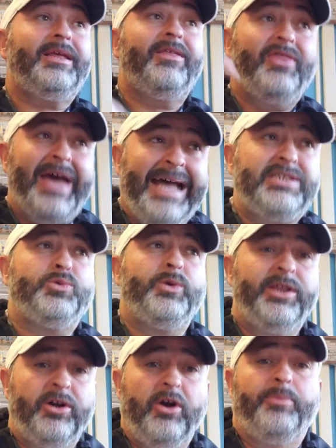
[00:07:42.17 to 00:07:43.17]
that's
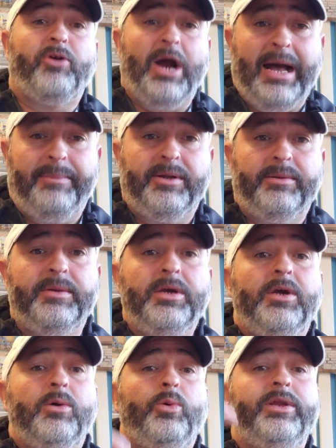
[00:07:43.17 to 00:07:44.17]
when they're a problem,
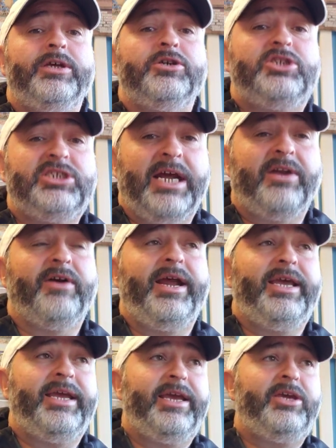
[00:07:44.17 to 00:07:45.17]
when they're
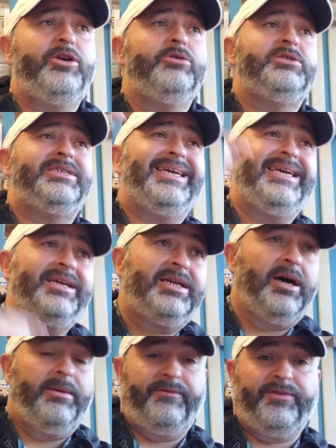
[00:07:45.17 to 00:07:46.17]
generating a huge
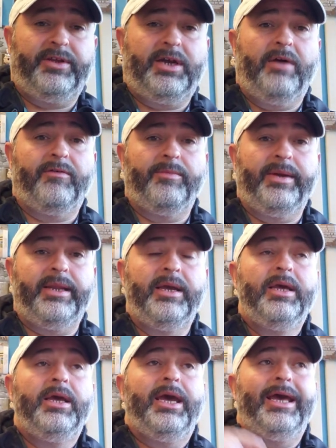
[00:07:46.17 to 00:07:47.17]
income for the government
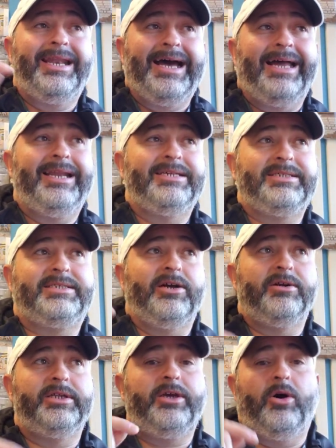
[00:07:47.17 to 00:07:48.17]
and not
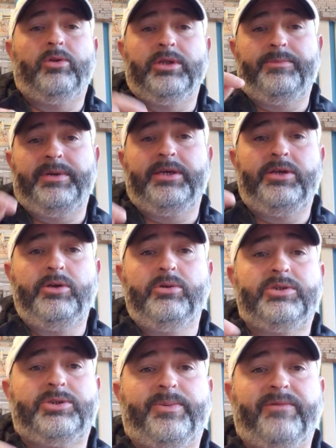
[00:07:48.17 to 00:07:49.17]
necessarily only being
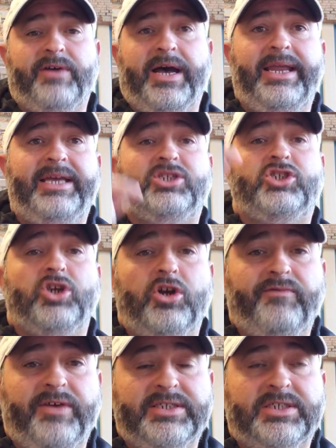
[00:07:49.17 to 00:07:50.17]
used to provide a
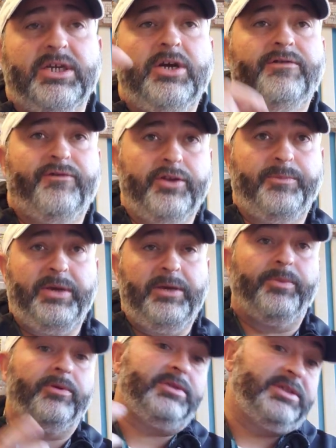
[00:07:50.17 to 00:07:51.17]
service for the
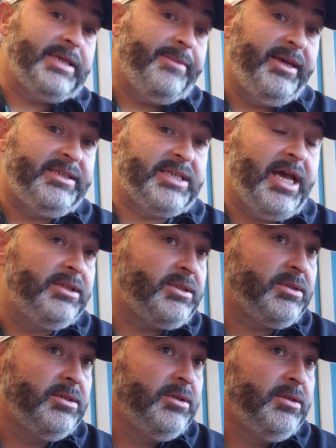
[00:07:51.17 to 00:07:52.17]
people. Does that make sense?